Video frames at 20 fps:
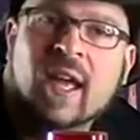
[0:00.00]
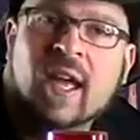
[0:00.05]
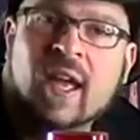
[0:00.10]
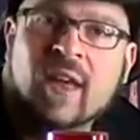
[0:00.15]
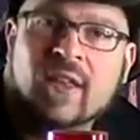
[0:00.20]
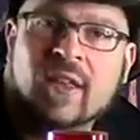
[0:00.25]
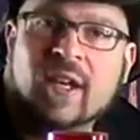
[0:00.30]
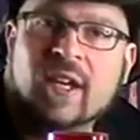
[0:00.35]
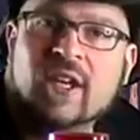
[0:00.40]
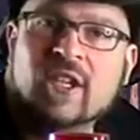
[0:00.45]

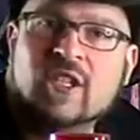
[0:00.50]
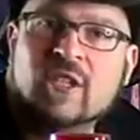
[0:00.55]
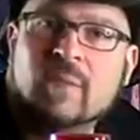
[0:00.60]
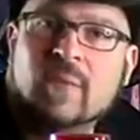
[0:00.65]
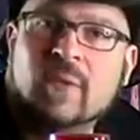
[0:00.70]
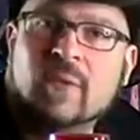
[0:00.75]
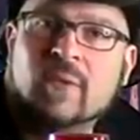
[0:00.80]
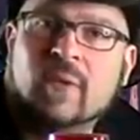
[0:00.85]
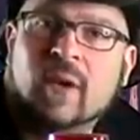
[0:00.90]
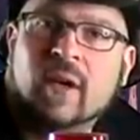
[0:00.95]
that he should
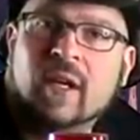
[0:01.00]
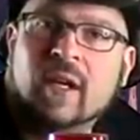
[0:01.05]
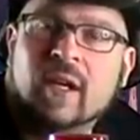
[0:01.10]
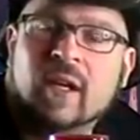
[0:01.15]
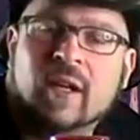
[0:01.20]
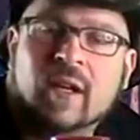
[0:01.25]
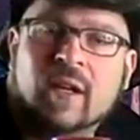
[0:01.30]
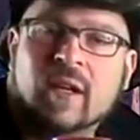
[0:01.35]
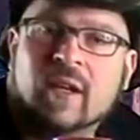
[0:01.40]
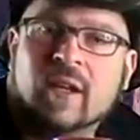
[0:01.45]
be running
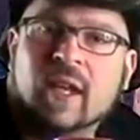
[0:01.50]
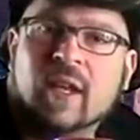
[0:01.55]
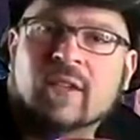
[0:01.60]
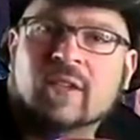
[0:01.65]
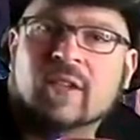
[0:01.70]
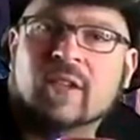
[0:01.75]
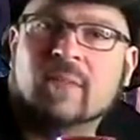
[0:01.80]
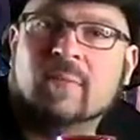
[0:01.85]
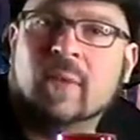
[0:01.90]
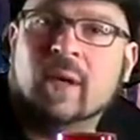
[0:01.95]
a less
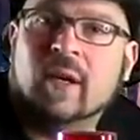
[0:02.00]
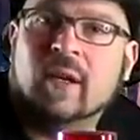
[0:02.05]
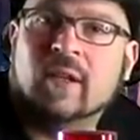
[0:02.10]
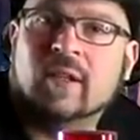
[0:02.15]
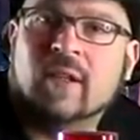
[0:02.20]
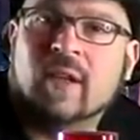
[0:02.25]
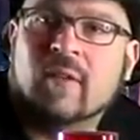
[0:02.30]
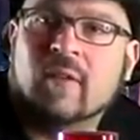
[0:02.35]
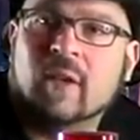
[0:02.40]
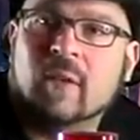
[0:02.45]

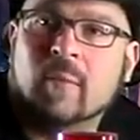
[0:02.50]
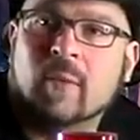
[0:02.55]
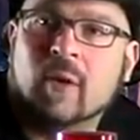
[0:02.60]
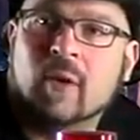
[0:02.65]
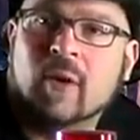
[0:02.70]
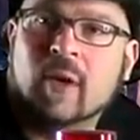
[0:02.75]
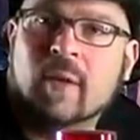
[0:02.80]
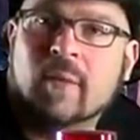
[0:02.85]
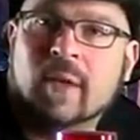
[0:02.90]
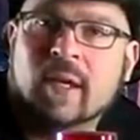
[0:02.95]
experienced level of
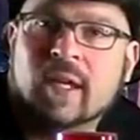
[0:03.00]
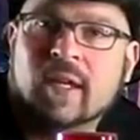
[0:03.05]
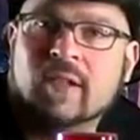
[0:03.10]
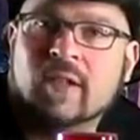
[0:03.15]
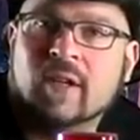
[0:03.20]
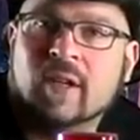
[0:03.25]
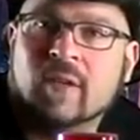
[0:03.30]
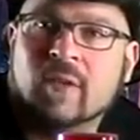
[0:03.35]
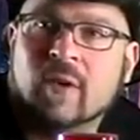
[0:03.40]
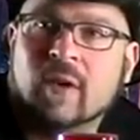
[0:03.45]
program, that he's
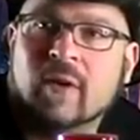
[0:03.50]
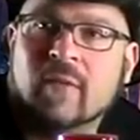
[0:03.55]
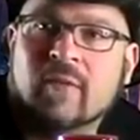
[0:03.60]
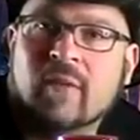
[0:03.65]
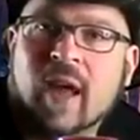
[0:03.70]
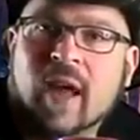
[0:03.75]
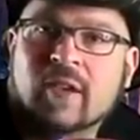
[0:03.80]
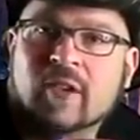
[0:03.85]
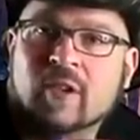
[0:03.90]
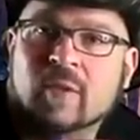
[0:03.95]
going to run a
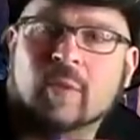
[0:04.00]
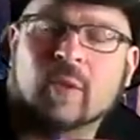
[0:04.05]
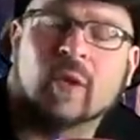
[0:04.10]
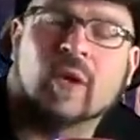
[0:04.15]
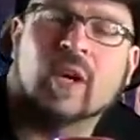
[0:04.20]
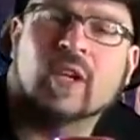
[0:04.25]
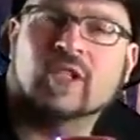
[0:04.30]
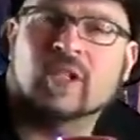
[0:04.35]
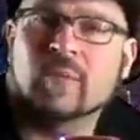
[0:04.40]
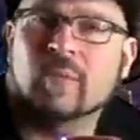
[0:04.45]
faster
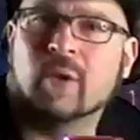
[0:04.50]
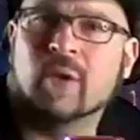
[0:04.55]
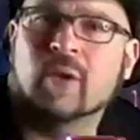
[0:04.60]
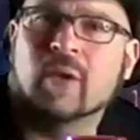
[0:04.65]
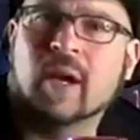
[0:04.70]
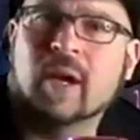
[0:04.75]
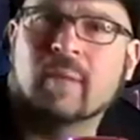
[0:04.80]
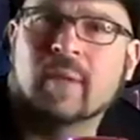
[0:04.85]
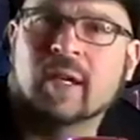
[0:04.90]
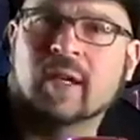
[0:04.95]
progression
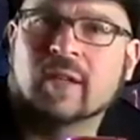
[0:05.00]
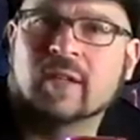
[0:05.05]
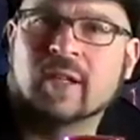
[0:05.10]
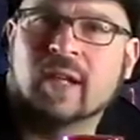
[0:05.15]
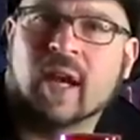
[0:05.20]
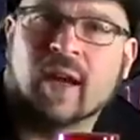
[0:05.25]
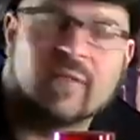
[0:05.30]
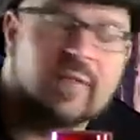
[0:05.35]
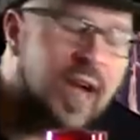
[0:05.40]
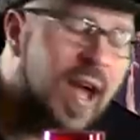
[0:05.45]
program because he
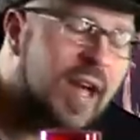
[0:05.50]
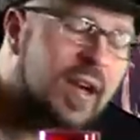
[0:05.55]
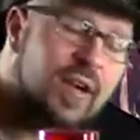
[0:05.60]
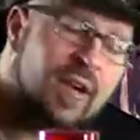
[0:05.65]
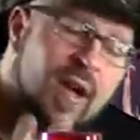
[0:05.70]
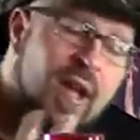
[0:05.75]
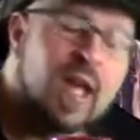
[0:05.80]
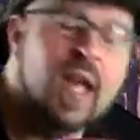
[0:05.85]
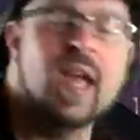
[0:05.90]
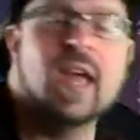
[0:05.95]
got
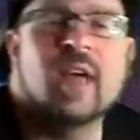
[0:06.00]
fatter?